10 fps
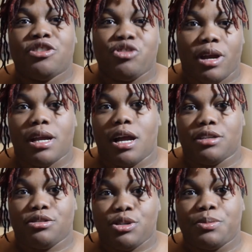try
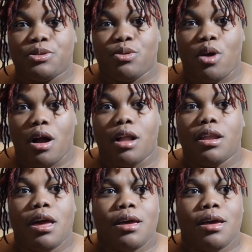on thrift store haul.